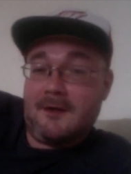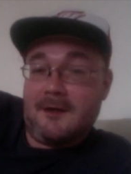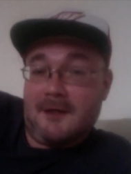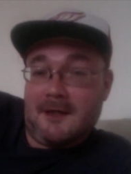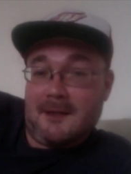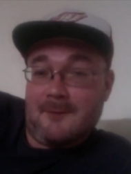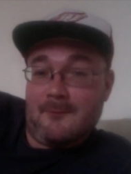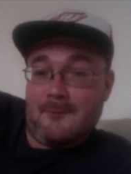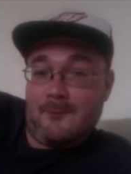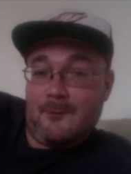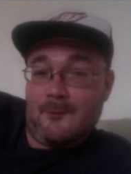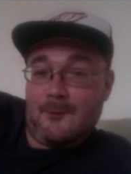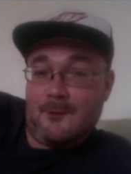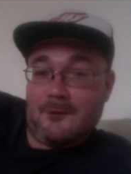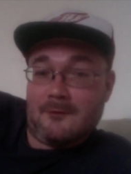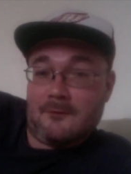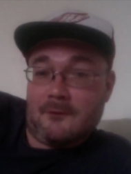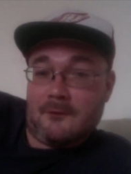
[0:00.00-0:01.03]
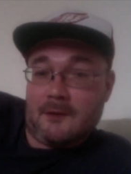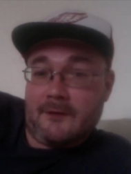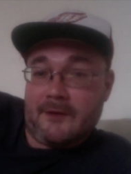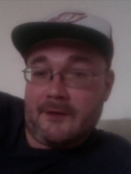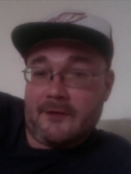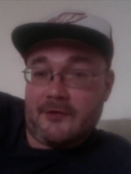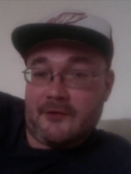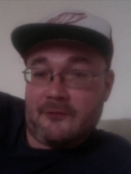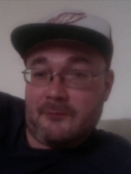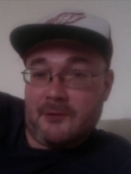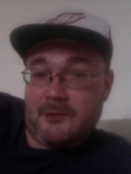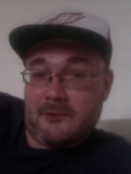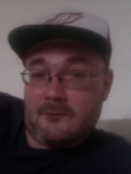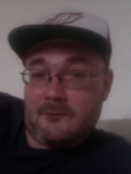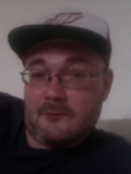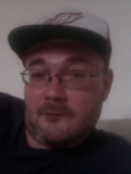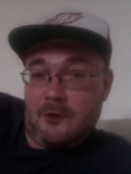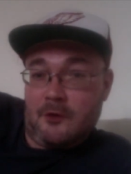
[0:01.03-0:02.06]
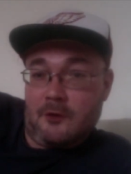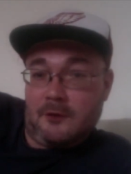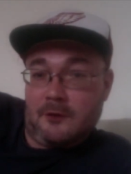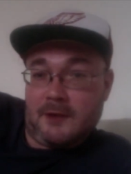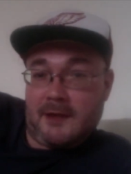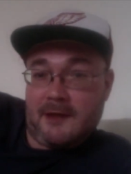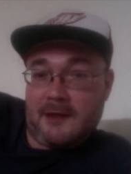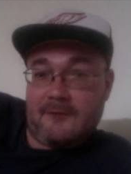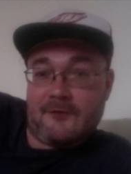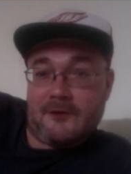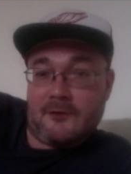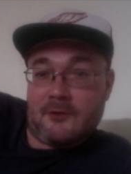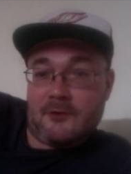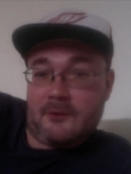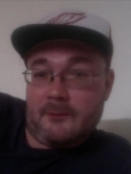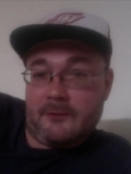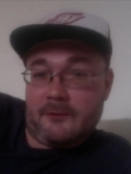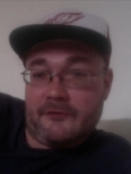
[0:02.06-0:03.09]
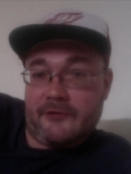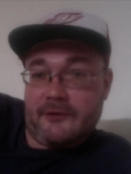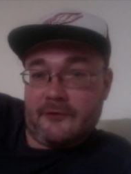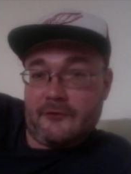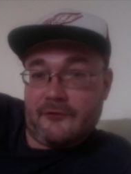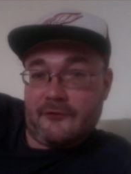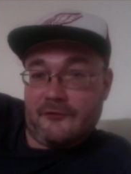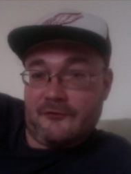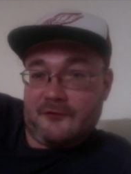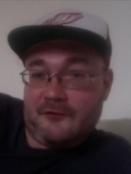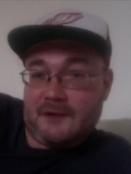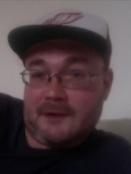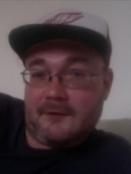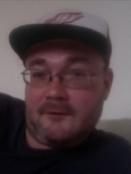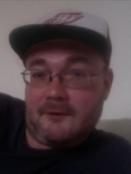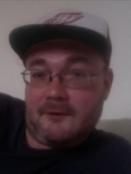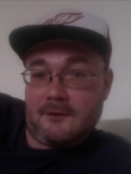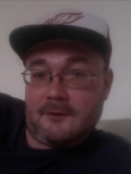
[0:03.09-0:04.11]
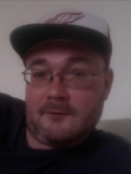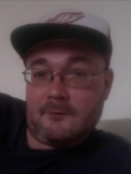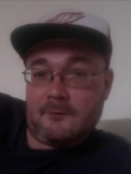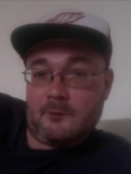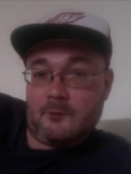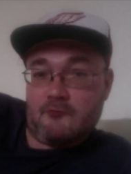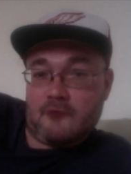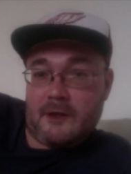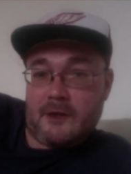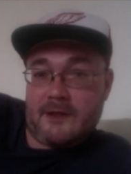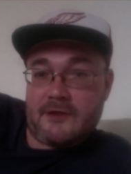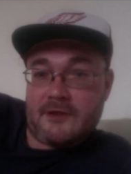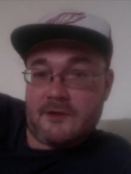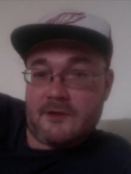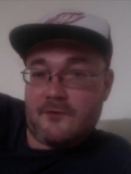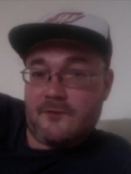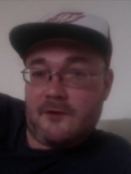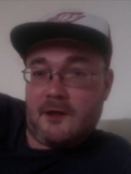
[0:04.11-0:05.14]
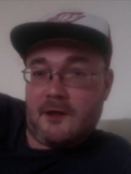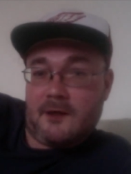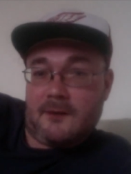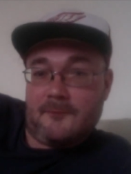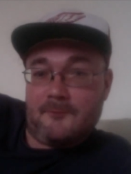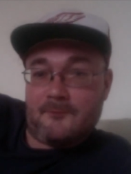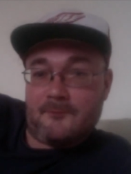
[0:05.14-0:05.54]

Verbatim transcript: Um, when they'd just been hauling heavy equipment in to fight a raging fire.